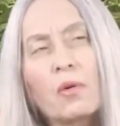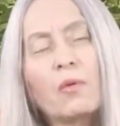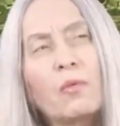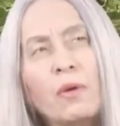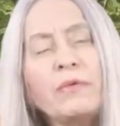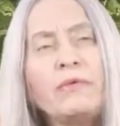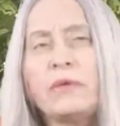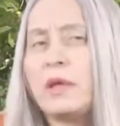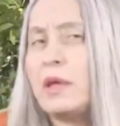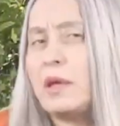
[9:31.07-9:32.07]
One
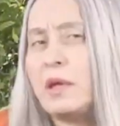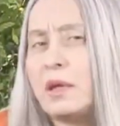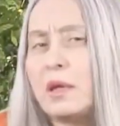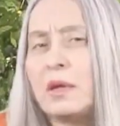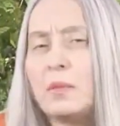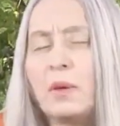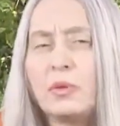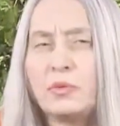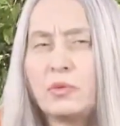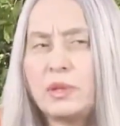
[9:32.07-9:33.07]
thing
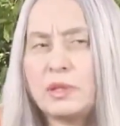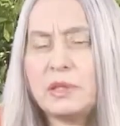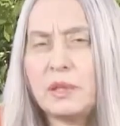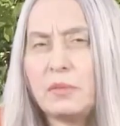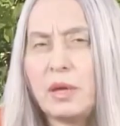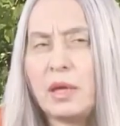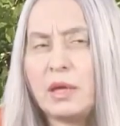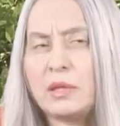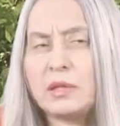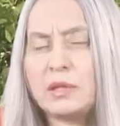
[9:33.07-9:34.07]
about wisdom
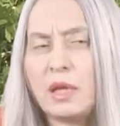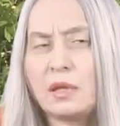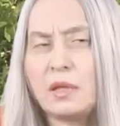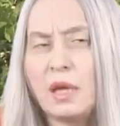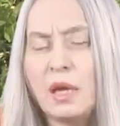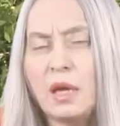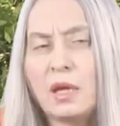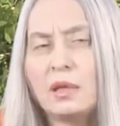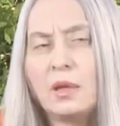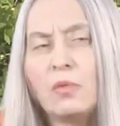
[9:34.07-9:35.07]
is that
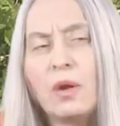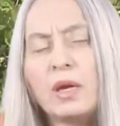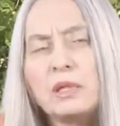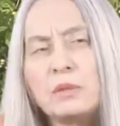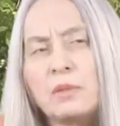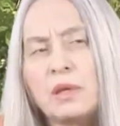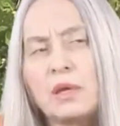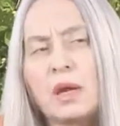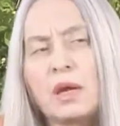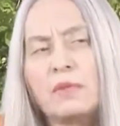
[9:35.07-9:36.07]
the wise men
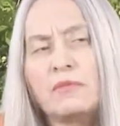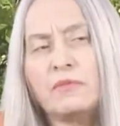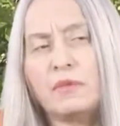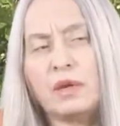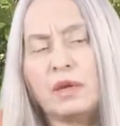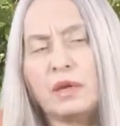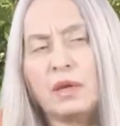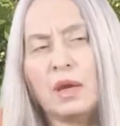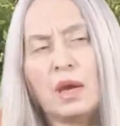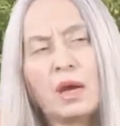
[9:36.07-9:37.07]

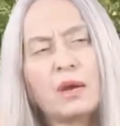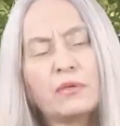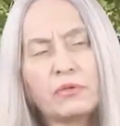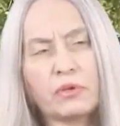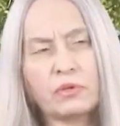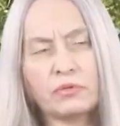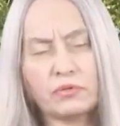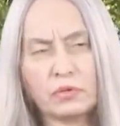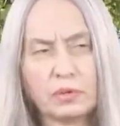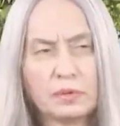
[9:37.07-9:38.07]
are
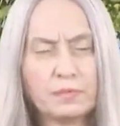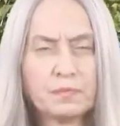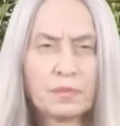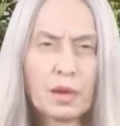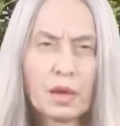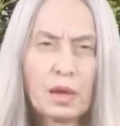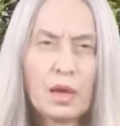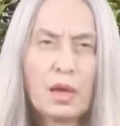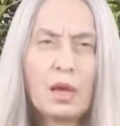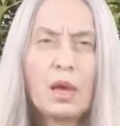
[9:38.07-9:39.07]
thoughtful.
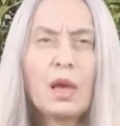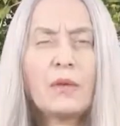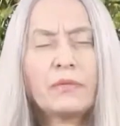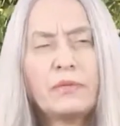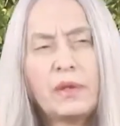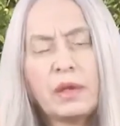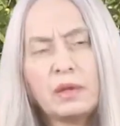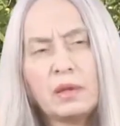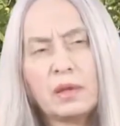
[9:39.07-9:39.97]
Then